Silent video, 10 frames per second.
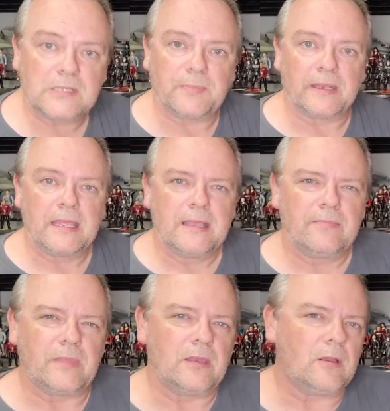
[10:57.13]
but
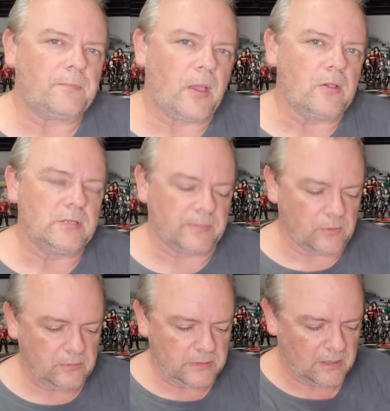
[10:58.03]
they're not
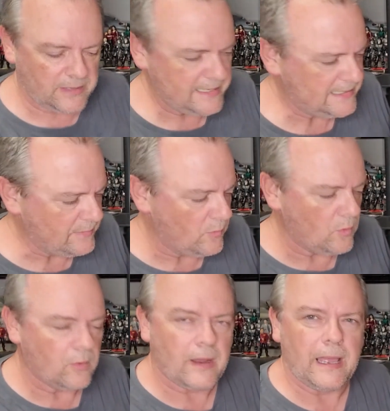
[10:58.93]
posable. I guess they're
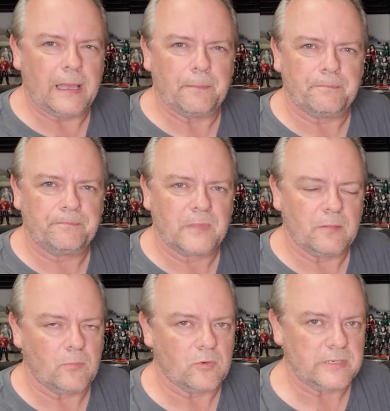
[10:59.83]
more
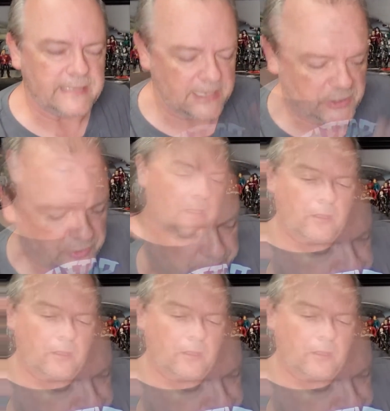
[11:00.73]
a statue.